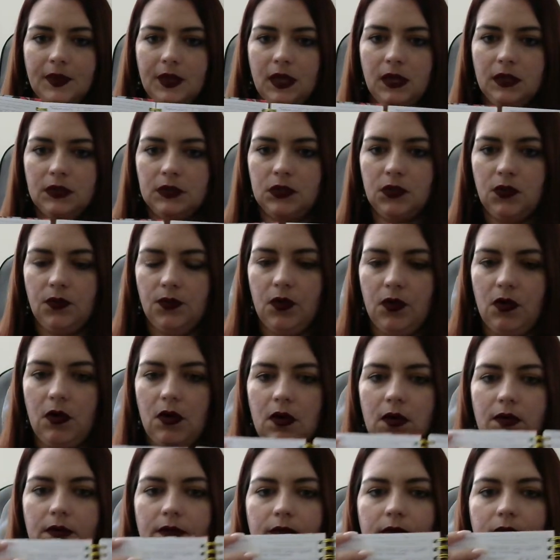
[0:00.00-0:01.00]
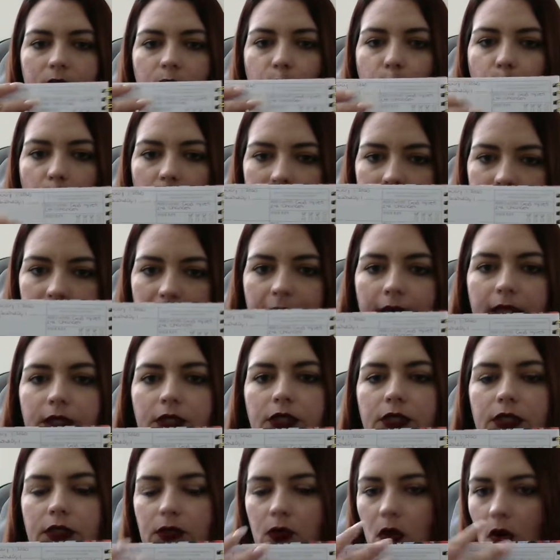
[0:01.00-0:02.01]
So one page
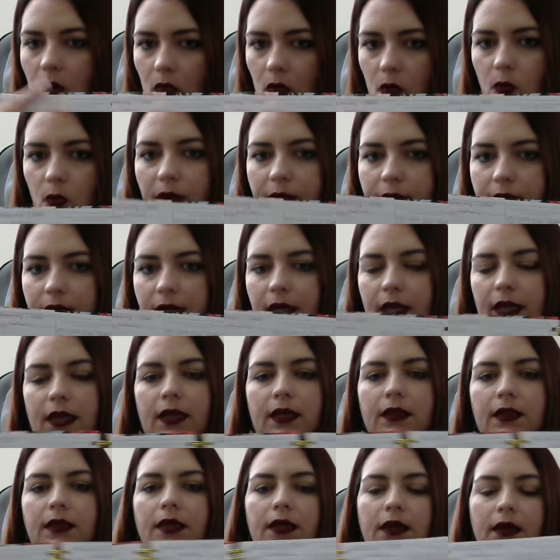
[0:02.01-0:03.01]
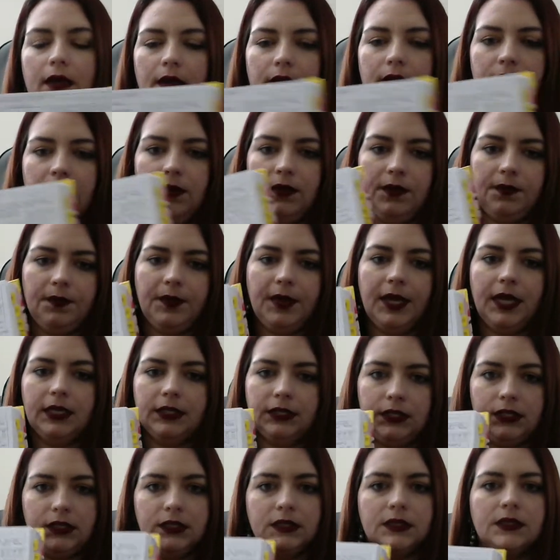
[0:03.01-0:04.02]
is all one day, then another page
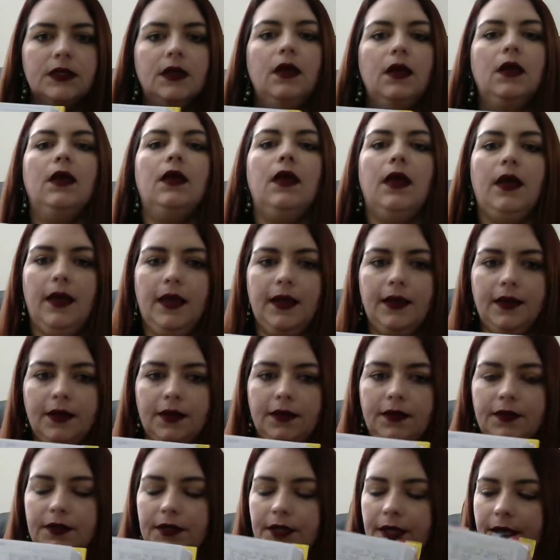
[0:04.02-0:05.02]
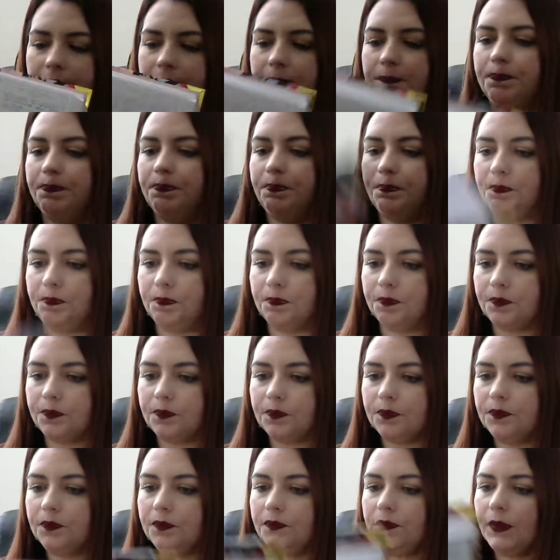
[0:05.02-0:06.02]
is another day.
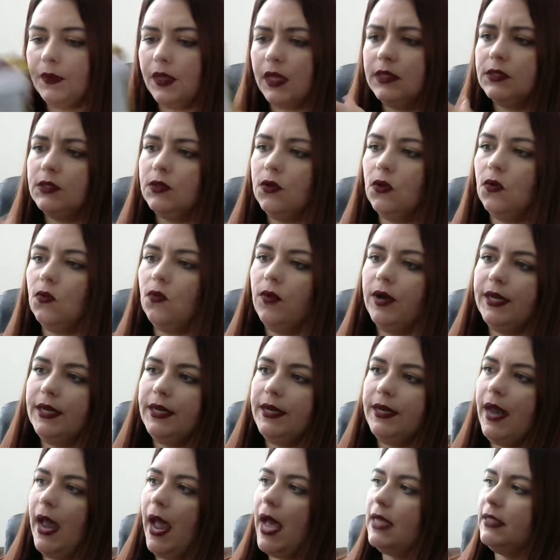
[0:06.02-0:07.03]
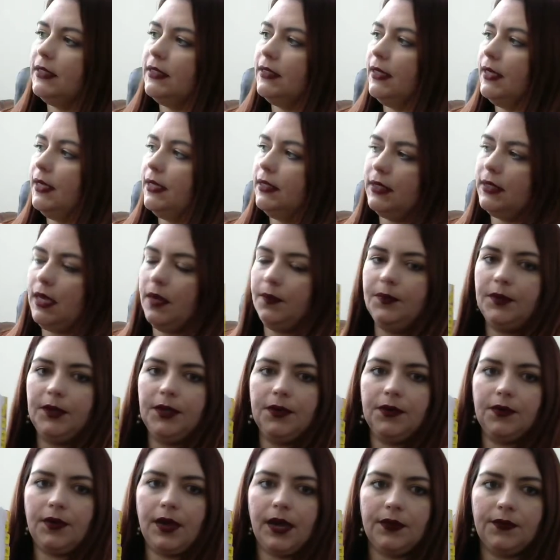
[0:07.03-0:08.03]
So what it has is up
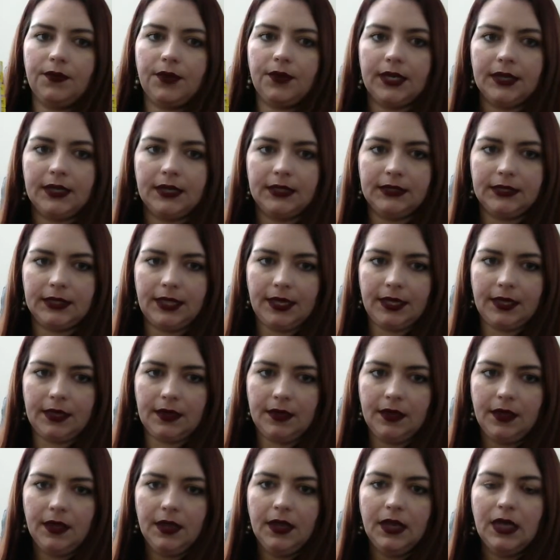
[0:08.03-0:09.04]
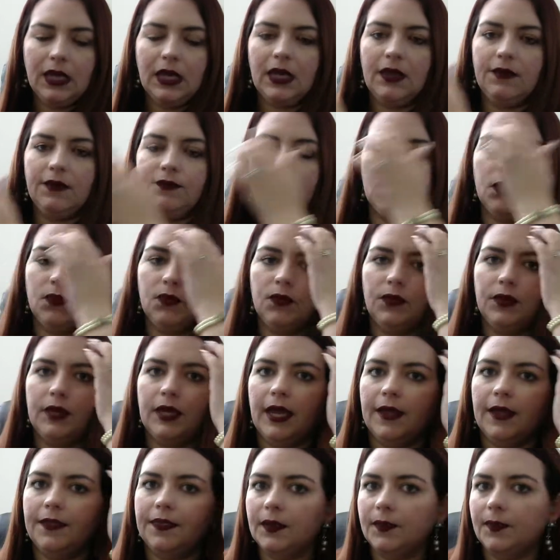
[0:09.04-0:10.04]
here I write the date. If you would
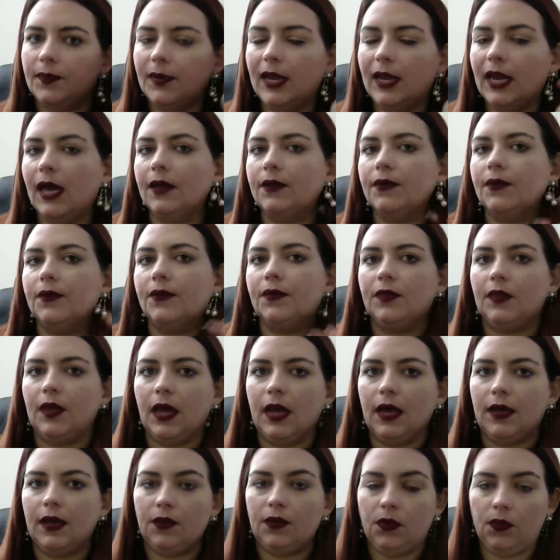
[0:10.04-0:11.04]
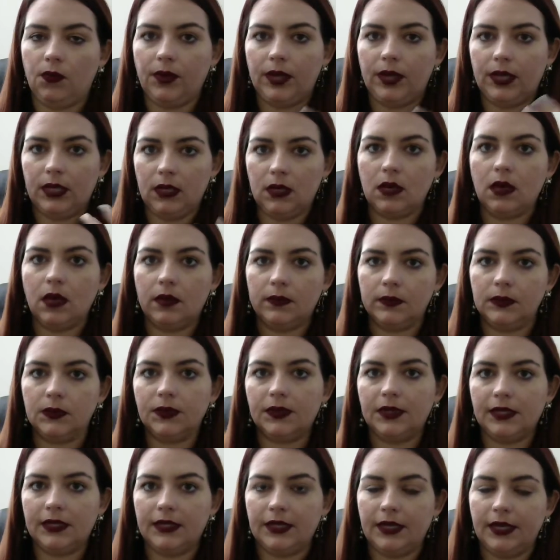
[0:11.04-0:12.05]
get the planner that already comes with
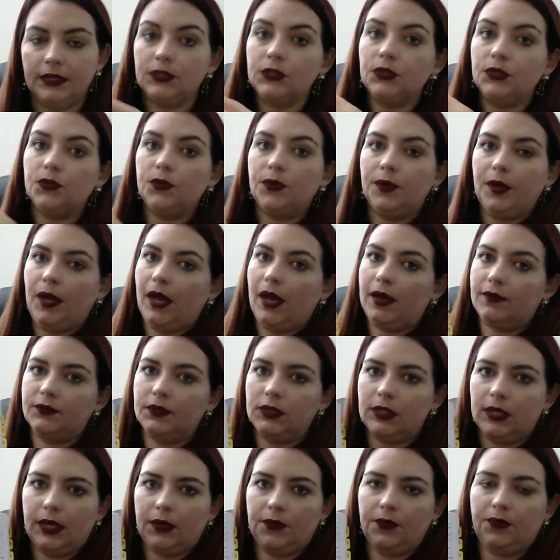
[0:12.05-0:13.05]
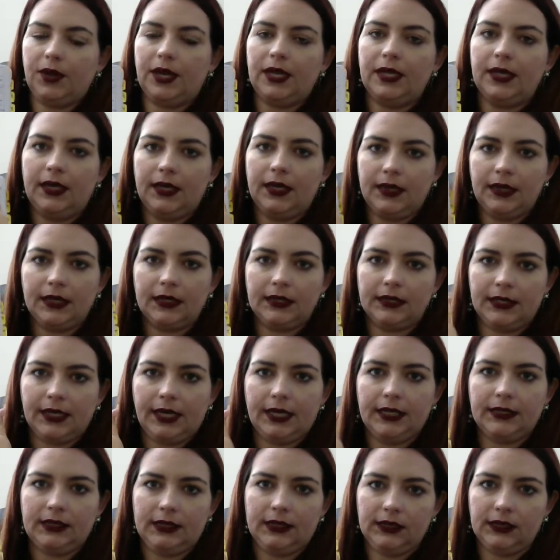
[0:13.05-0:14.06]
the dates, you wouldn't have to like write in the
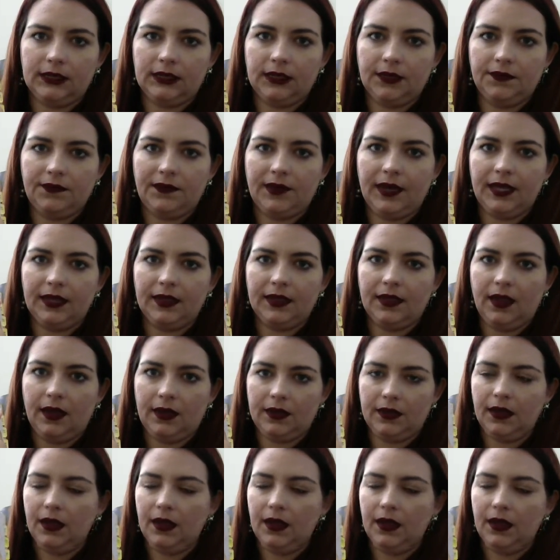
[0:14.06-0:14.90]
dates and stuff like that.